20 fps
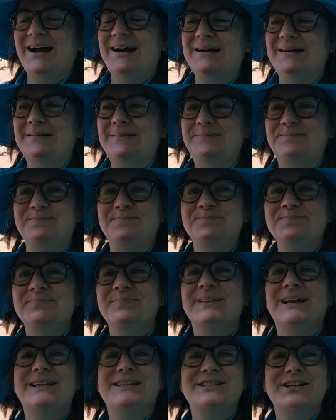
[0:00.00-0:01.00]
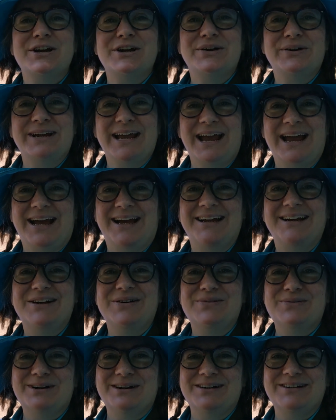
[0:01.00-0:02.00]
Um, so yeah,
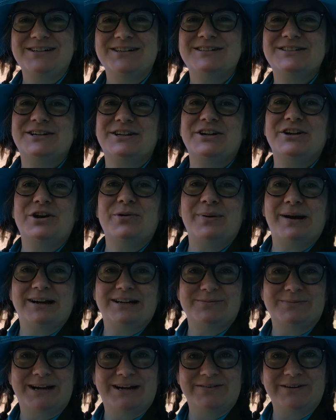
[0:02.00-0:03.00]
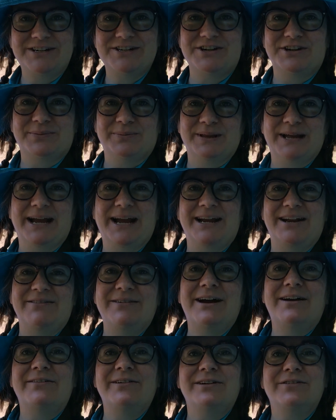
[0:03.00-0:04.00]
we're just going to go back to my original plan of
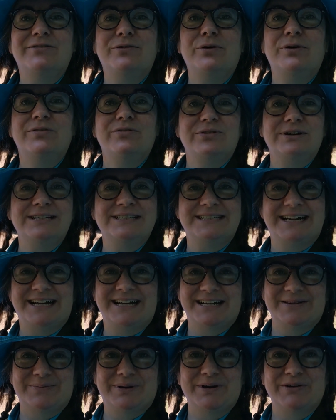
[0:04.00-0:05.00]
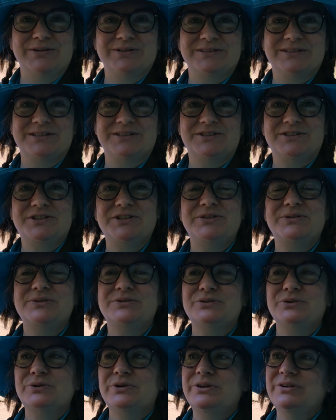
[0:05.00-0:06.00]
having four freestanding posts to
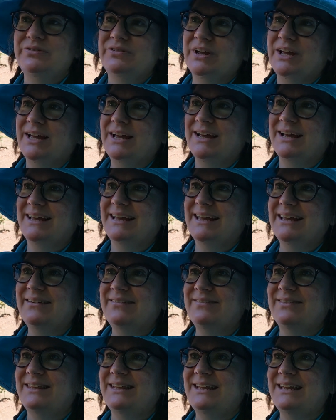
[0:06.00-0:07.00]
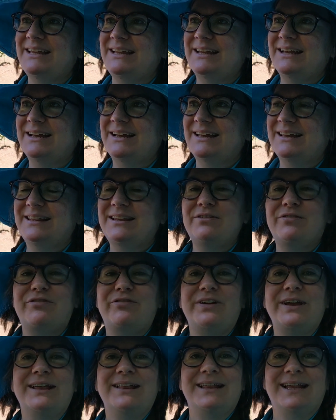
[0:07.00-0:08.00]
sort of give the the
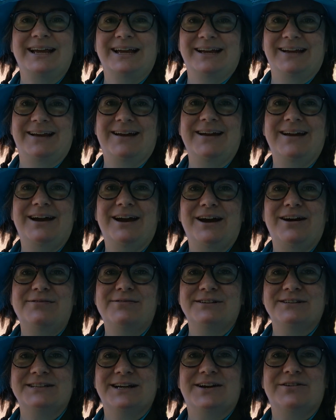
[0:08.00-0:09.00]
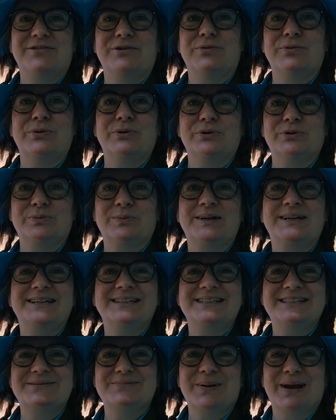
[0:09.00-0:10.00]
feeling of a, of a room
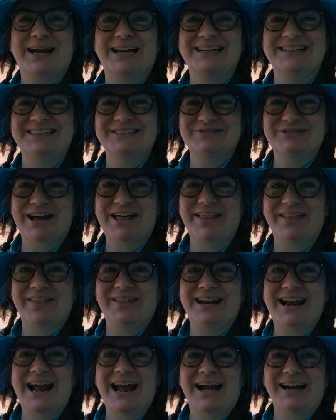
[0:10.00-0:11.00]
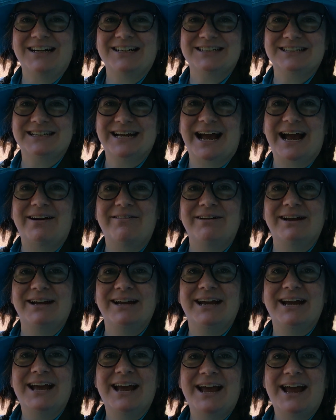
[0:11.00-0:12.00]
space rather than actually
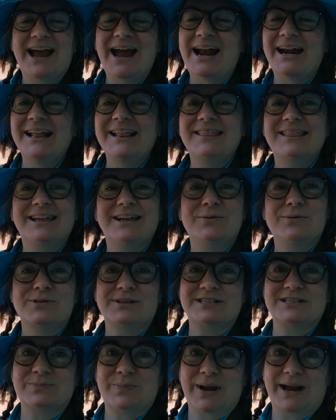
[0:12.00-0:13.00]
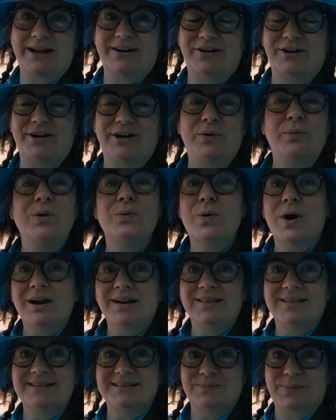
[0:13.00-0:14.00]
having anything with a span on it. We
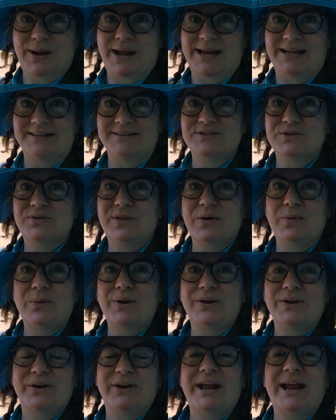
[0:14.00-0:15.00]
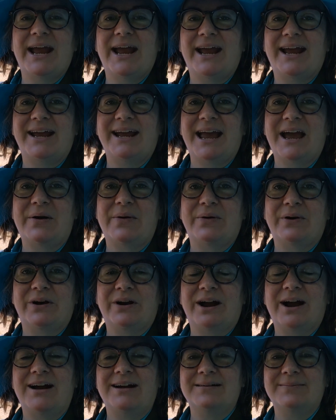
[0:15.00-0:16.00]
wanted the span so that we could hang
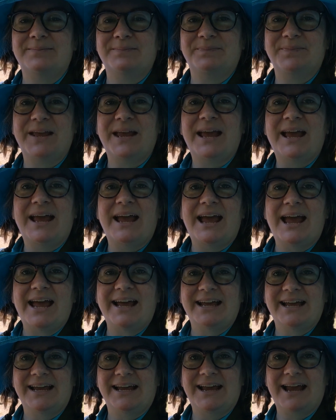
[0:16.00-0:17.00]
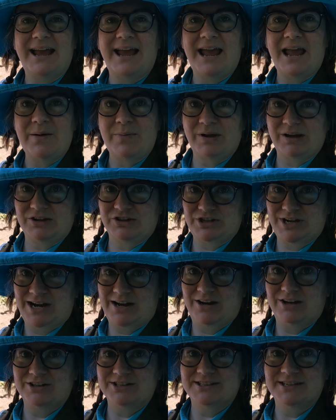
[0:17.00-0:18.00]
our um, hanging hammock
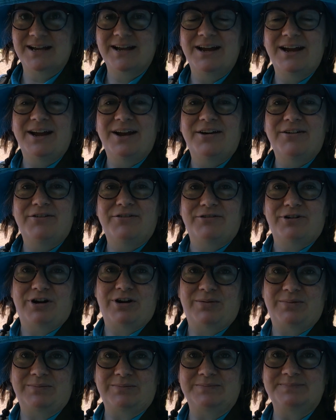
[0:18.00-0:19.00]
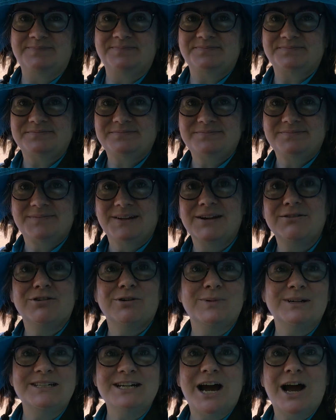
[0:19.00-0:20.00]
chairs from
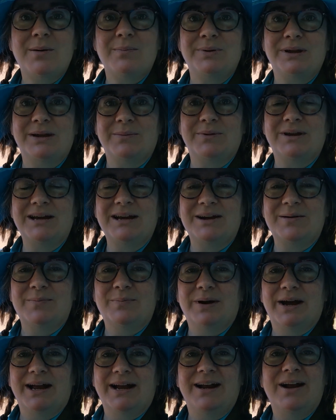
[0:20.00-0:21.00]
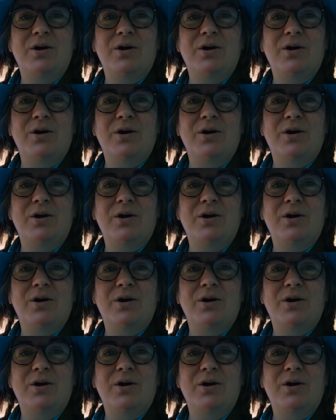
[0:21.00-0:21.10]
from a top beam, but